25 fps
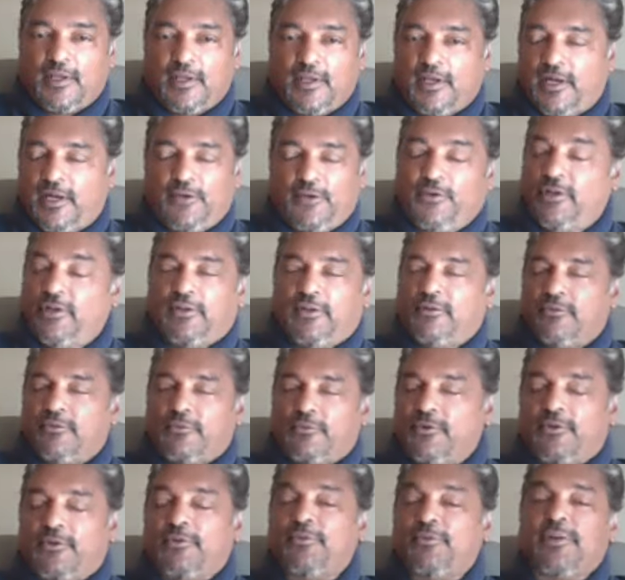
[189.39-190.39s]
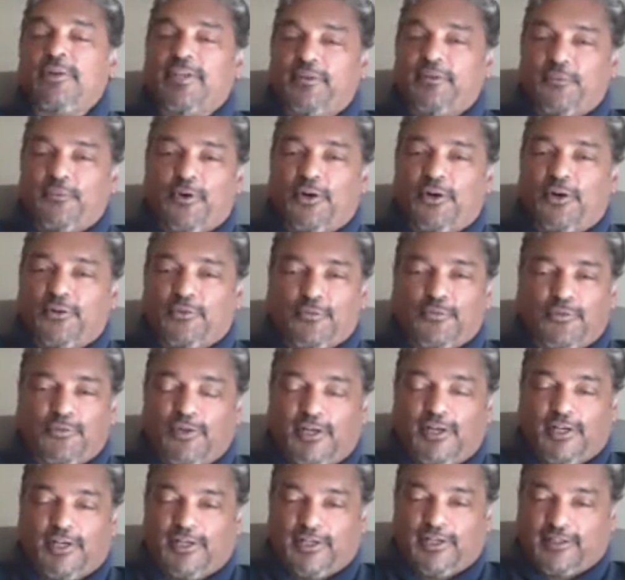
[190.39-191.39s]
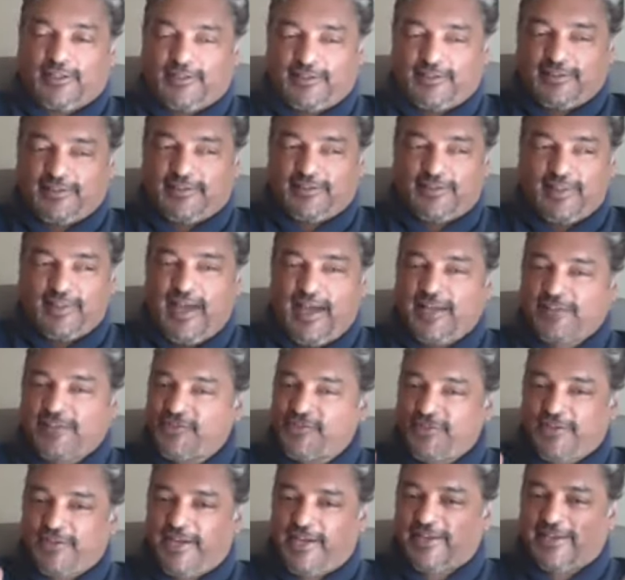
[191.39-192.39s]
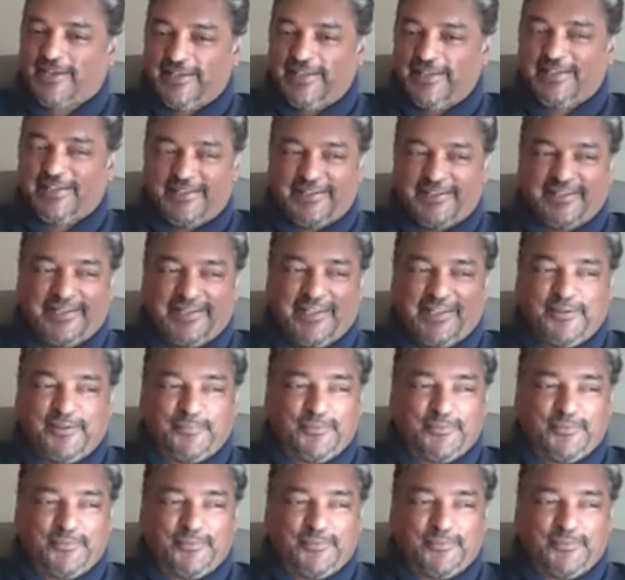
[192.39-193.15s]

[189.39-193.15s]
And I went, "Wait, what? That's not an Indian name."